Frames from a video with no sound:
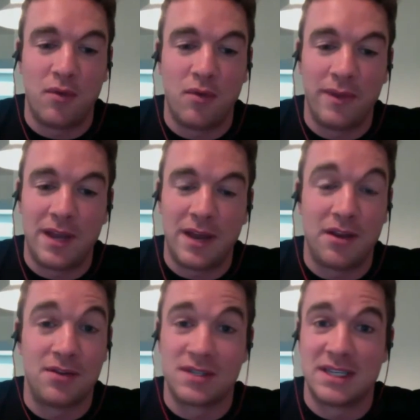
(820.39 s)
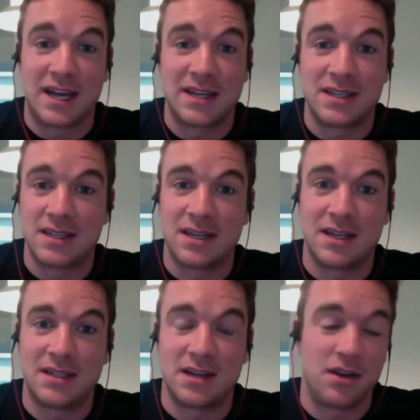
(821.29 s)
they moved me down to Houston, Texas, and
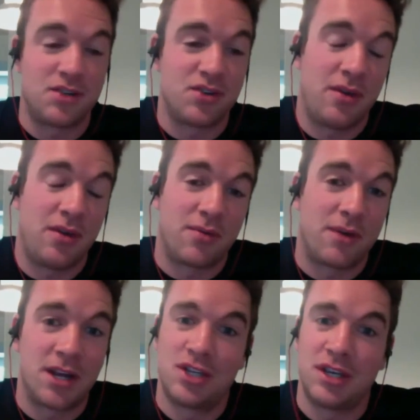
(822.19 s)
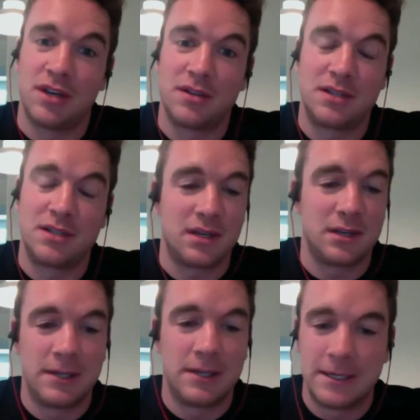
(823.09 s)
I started training with Ronnie Shields,
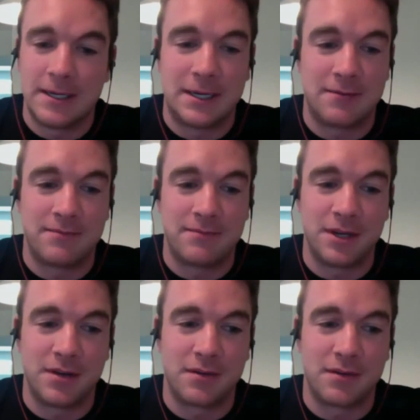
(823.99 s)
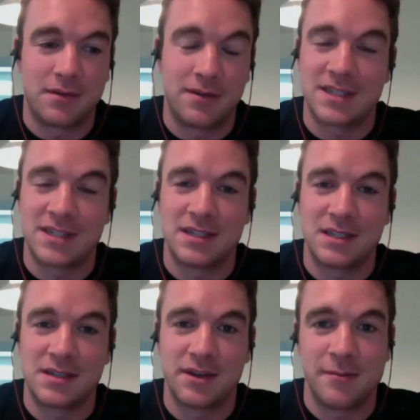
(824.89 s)
and the rest is
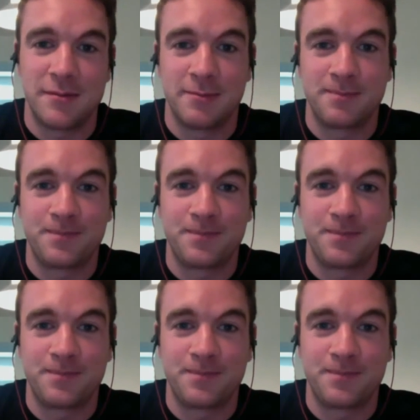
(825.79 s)
history.